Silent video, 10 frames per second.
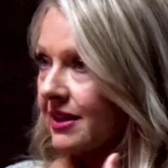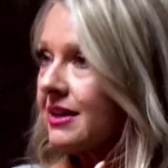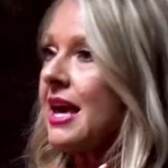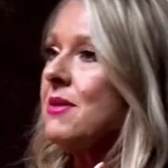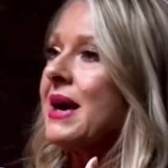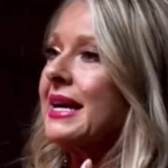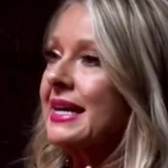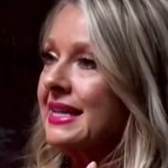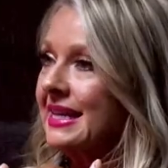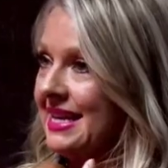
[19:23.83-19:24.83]
came back
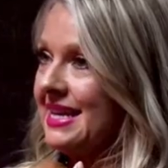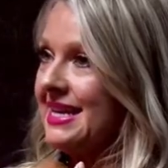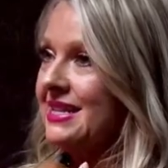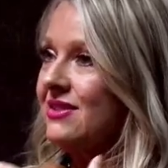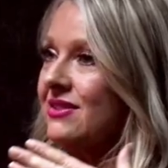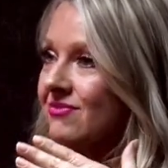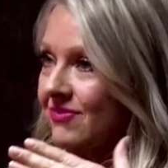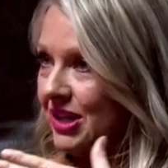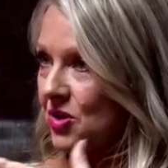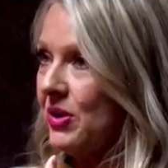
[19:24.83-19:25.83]
in again,
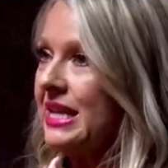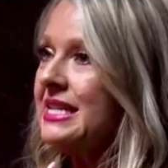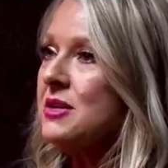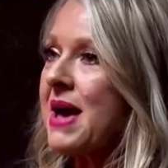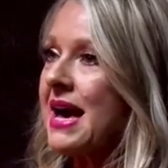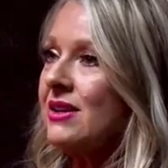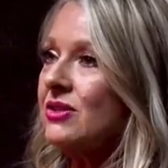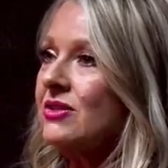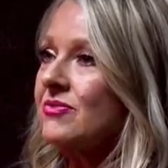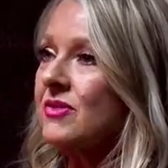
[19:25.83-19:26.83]
you know, went into
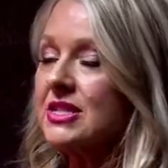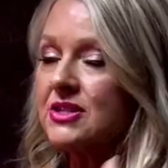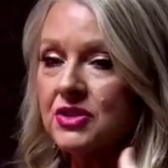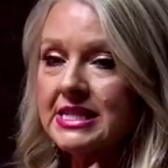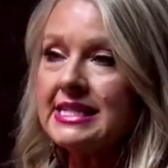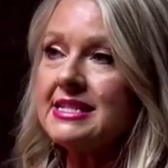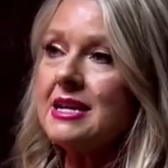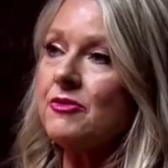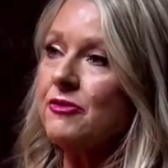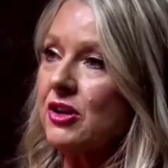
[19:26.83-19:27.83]
battle. As soon as he
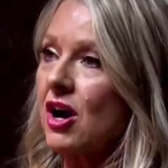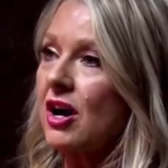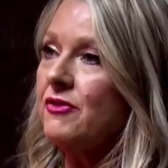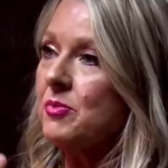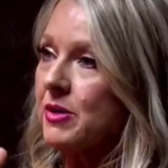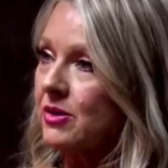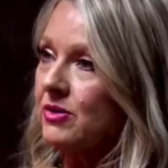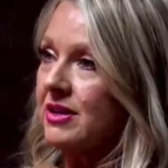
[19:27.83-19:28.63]
stepped foot off the boat